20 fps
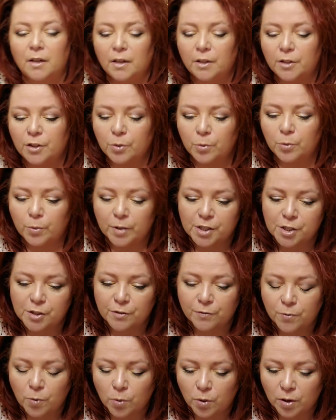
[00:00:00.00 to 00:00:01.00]
You wish
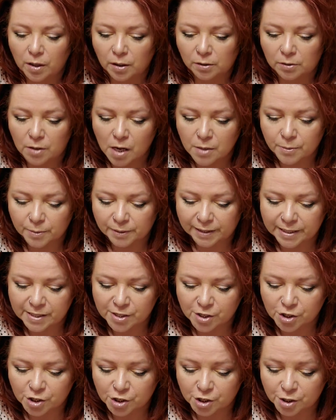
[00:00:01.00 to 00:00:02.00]
for a long
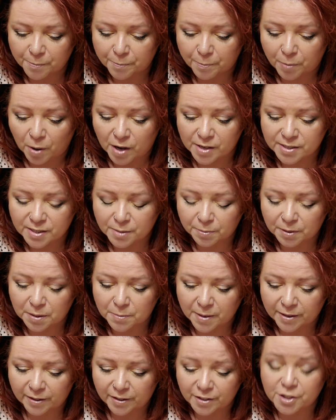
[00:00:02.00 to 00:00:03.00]
relationship, possibly
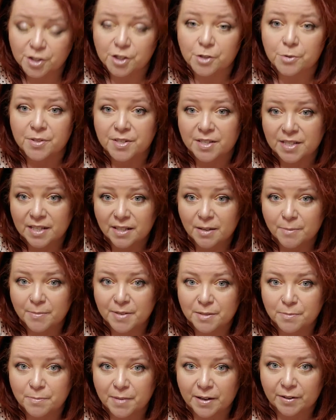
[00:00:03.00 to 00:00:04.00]
marriage. You see them
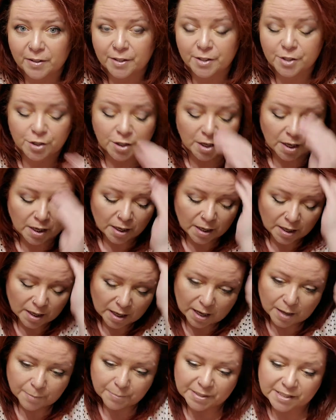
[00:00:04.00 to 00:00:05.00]
as marriage
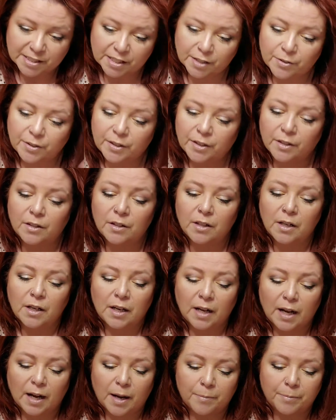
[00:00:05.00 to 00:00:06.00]
material.
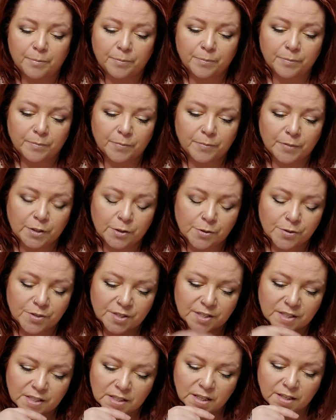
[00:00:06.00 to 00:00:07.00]
You
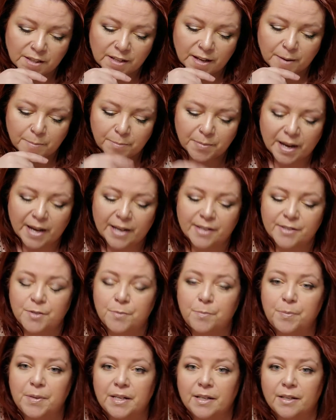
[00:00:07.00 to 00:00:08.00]
see them as
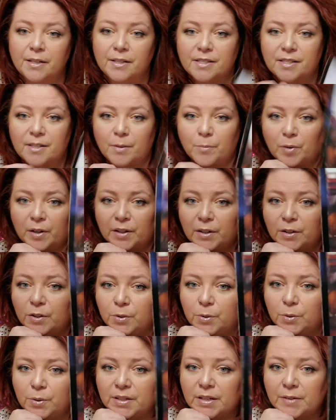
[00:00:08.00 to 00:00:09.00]
being someone
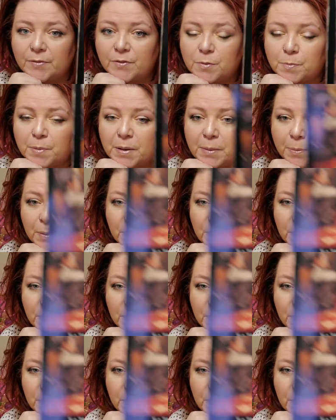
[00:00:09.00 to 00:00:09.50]
who gives people